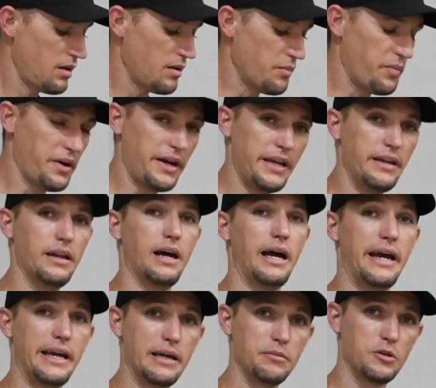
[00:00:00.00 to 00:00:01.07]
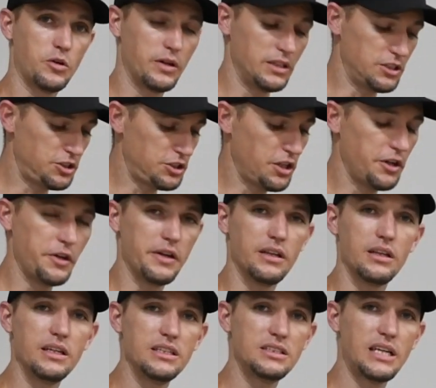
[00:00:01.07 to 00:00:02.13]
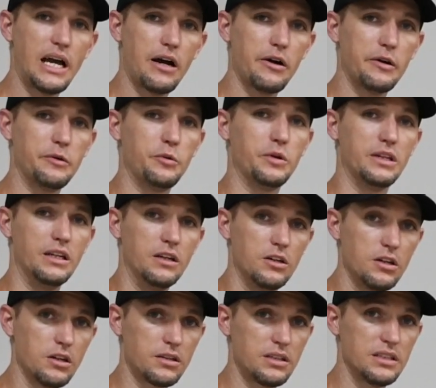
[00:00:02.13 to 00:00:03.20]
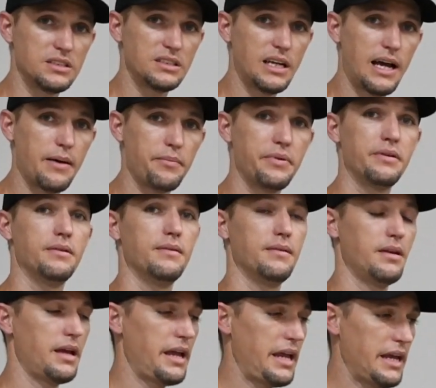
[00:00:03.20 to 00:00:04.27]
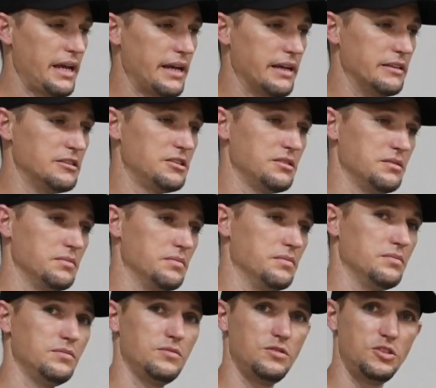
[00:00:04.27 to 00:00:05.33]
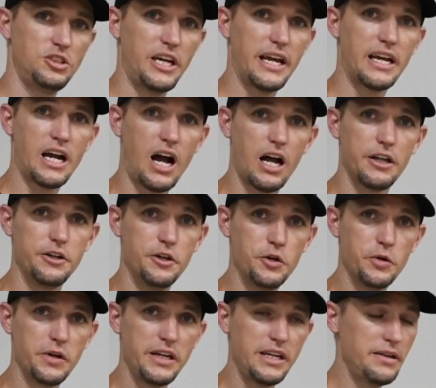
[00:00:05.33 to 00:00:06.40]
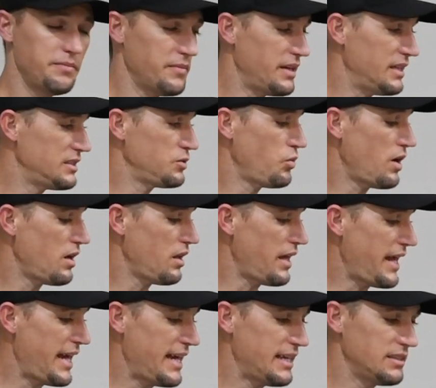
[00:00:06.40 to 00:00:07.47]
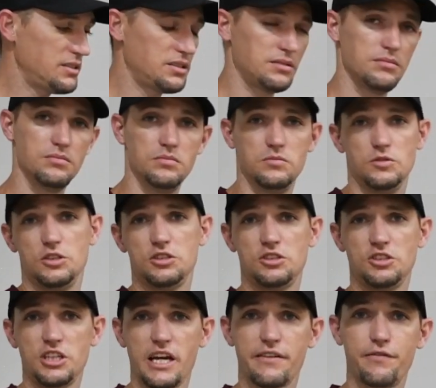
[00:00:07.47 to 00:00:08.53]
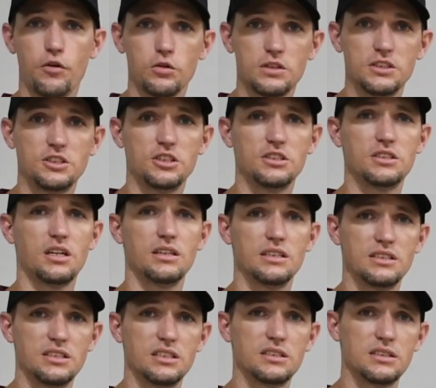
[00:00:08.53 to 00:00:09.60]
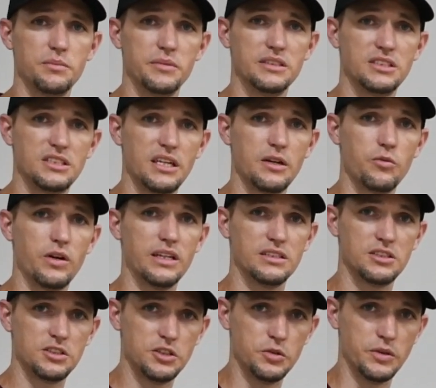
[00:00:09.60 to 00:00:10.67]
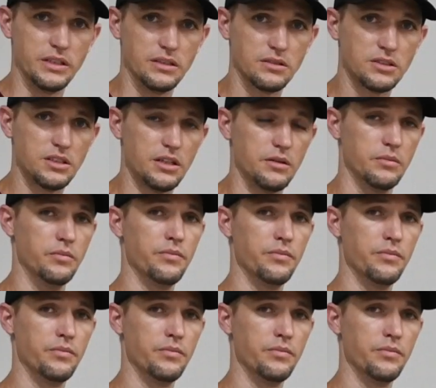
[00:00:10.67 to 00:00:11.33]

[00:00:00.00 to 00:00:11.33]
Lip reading: but I am going to show you at least how I would hook this up and check continuity, as well as just check voltages on the system and seeing what it's doing. So